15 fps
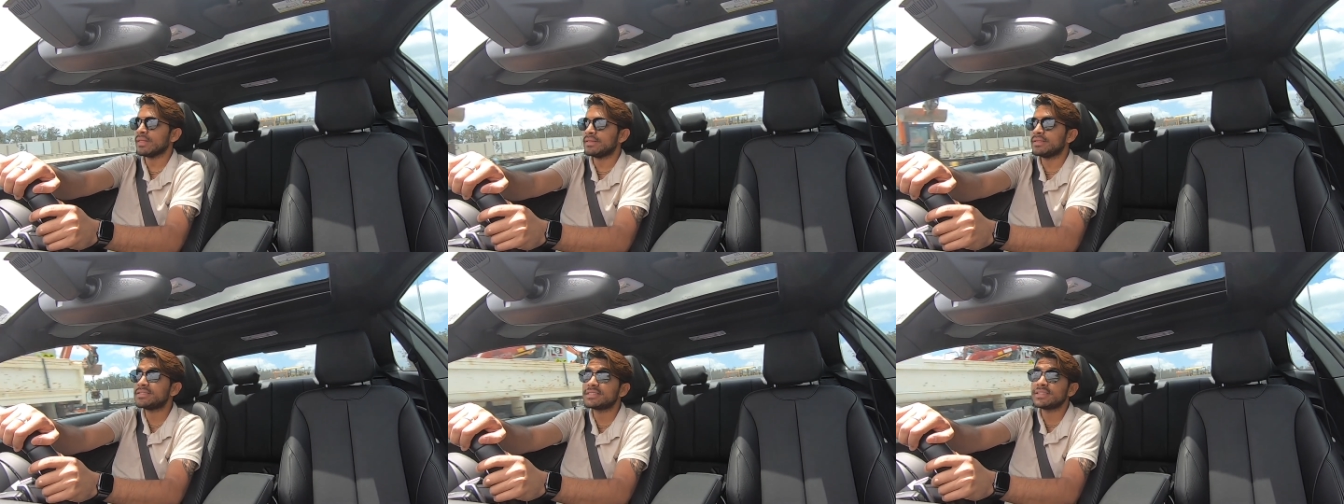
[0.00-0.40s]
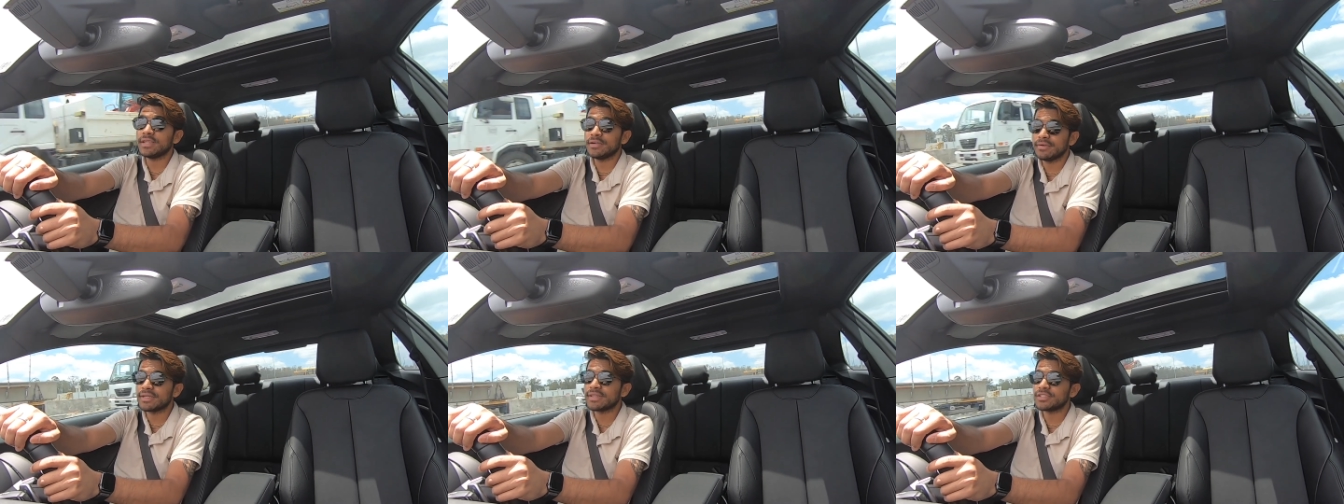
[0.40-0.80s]
The
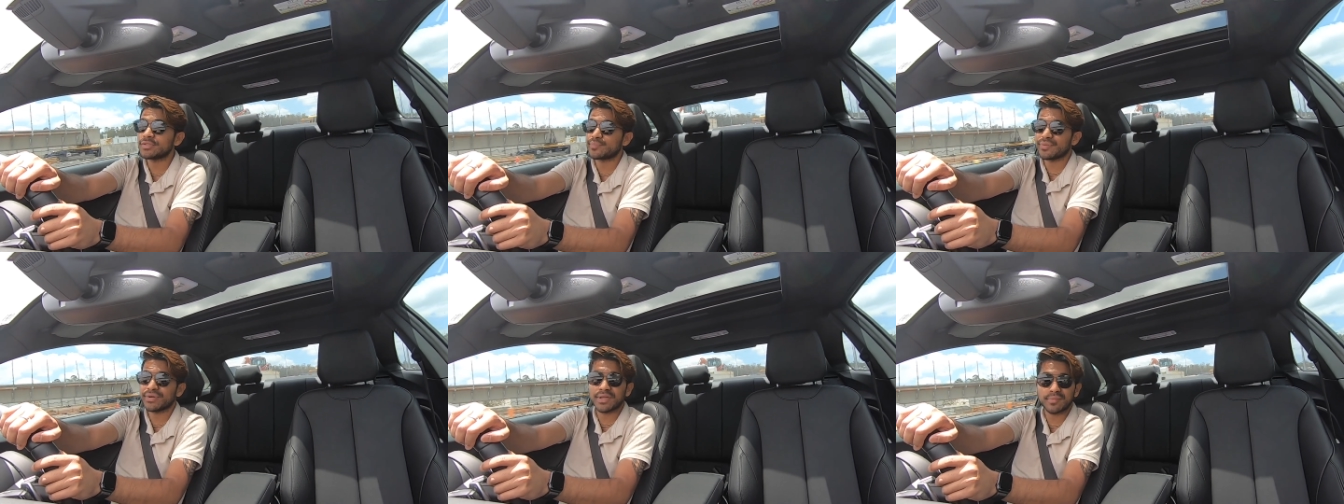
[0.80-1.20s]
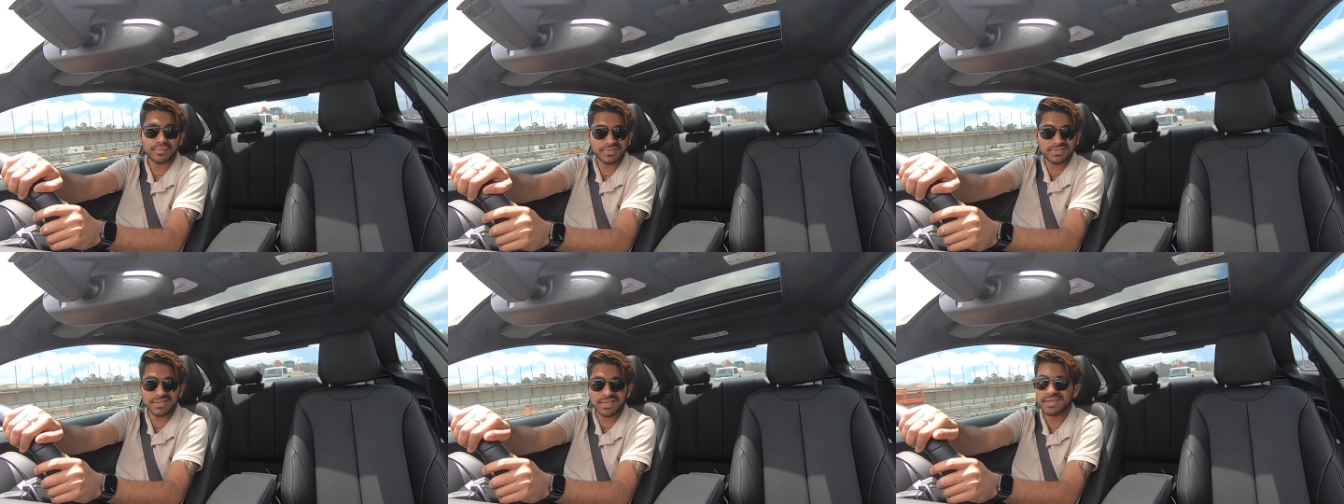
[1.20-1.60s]
steering is pretty
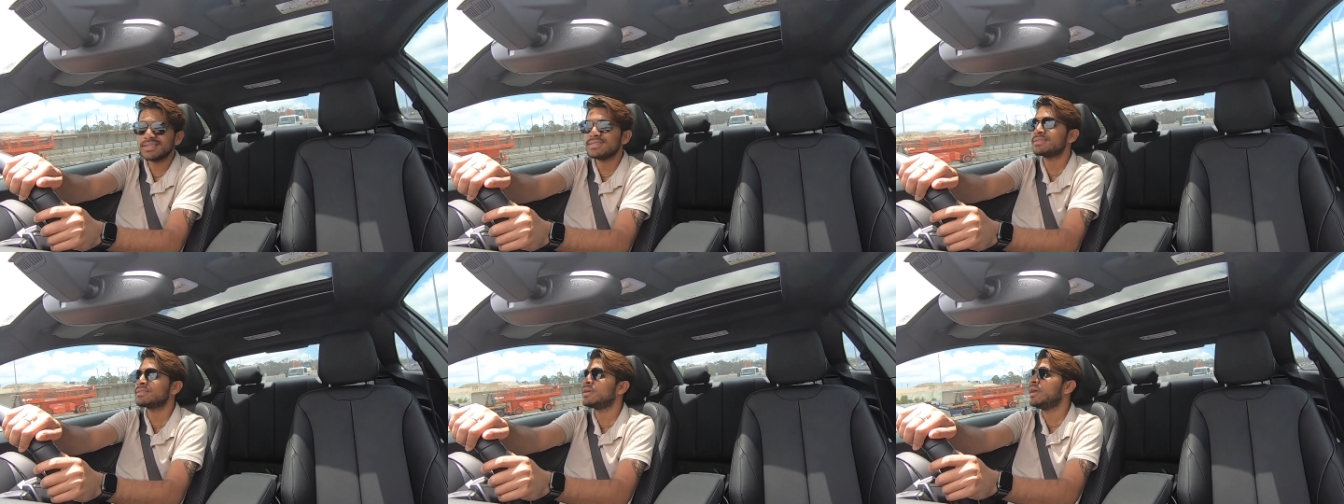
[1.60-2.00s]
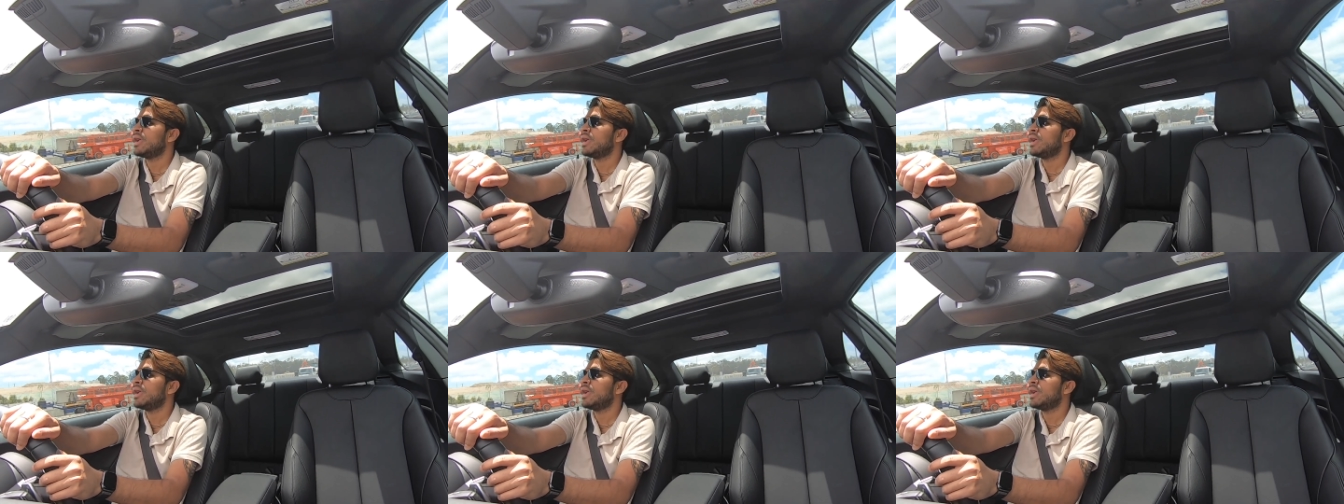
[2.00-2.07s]
precise.